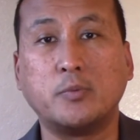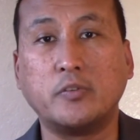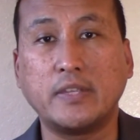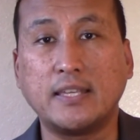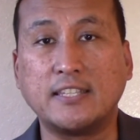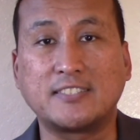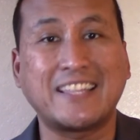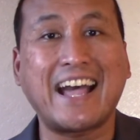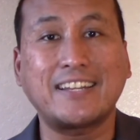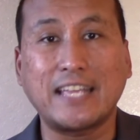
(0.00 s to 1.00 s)
movie is
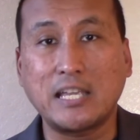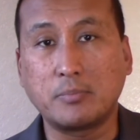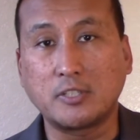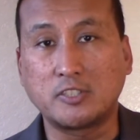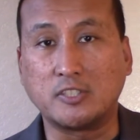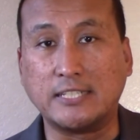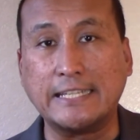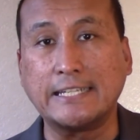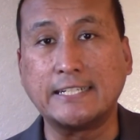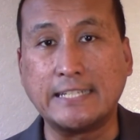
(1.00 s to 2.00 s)
not able to
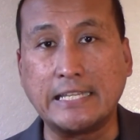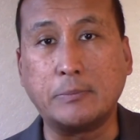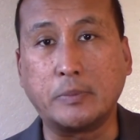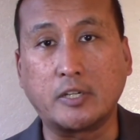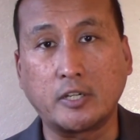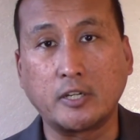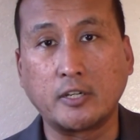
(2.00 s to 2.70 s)
dig deeper.